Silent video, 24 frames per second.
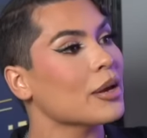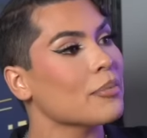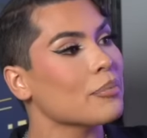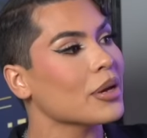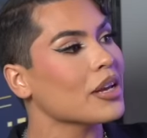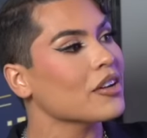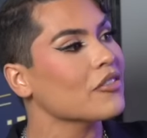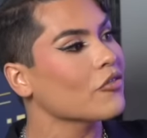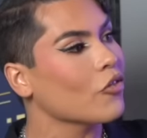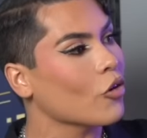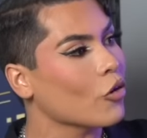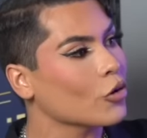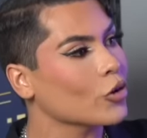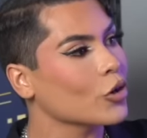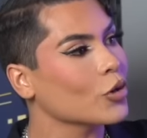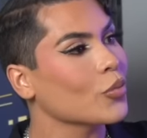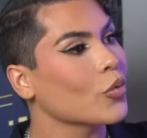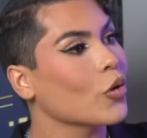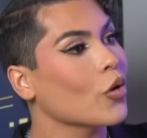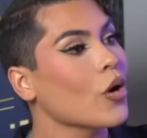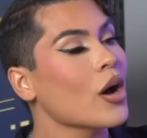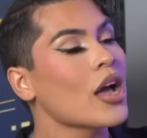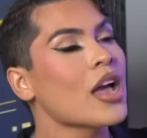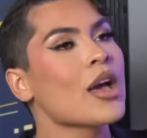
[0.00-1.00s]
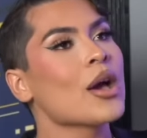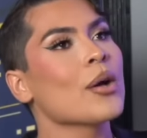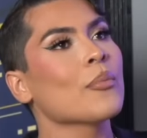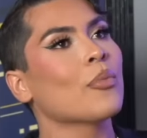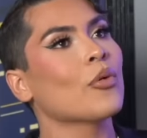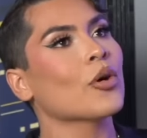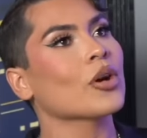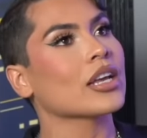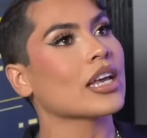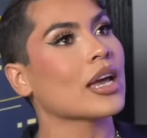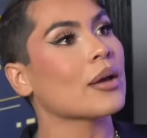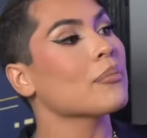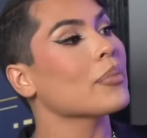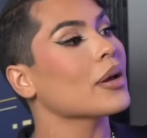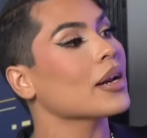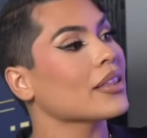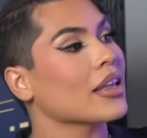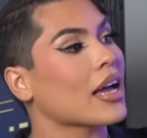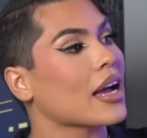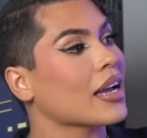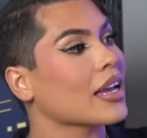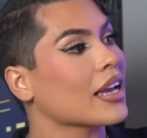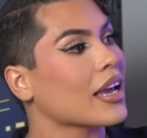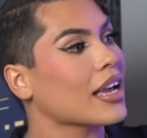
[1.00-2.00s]
and being vulnerable, porque en
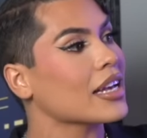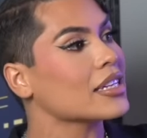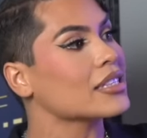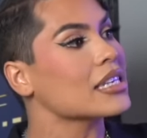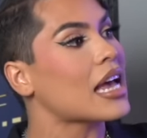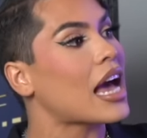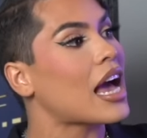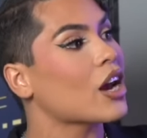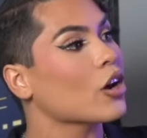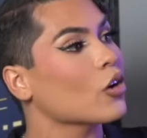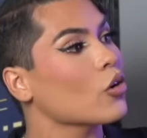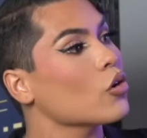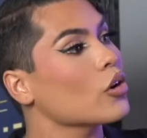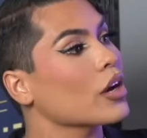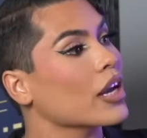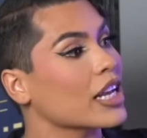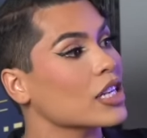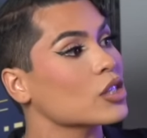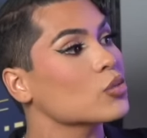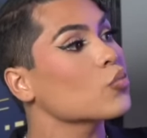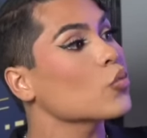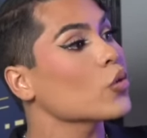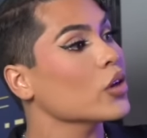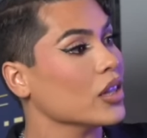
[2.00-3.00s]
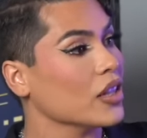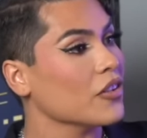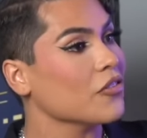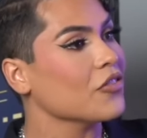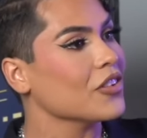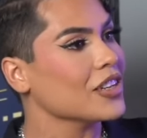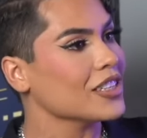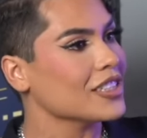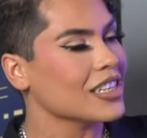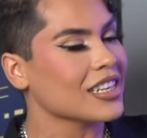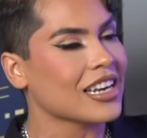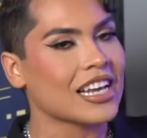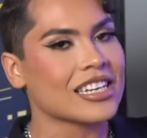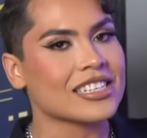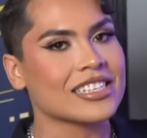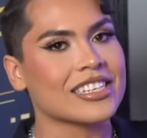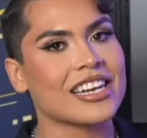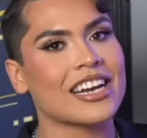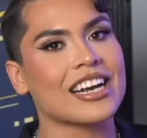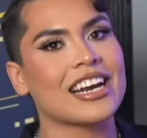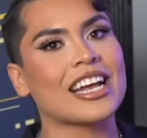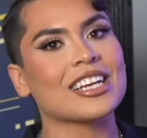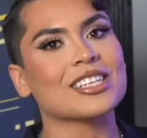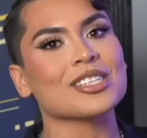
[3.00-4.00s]
verdad que es algo que es muy difícil
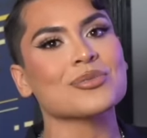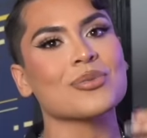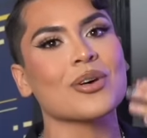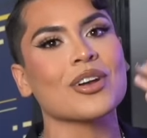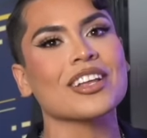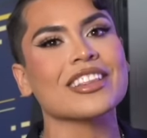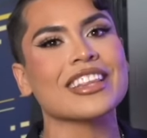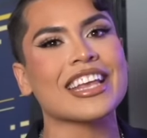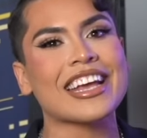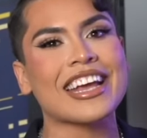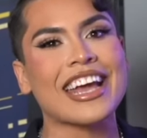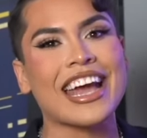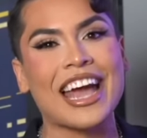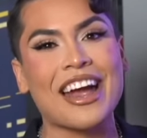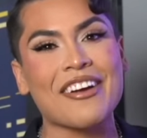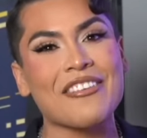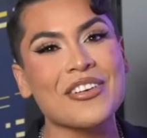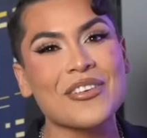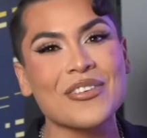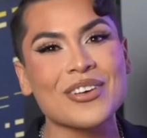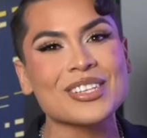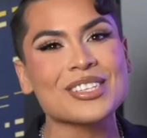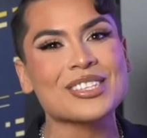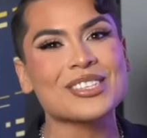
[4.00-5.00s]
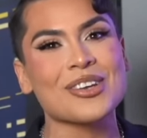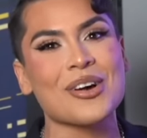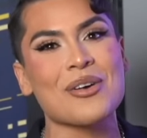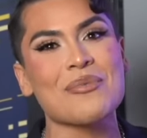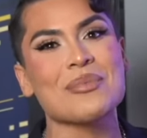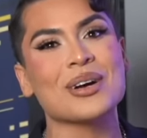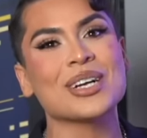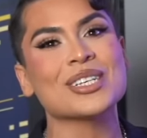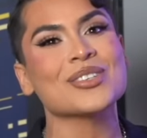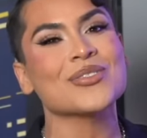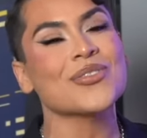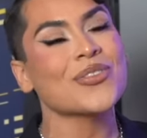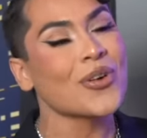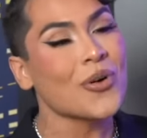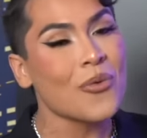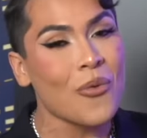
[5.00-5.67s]
hacer. And I just want to thank everyone so much for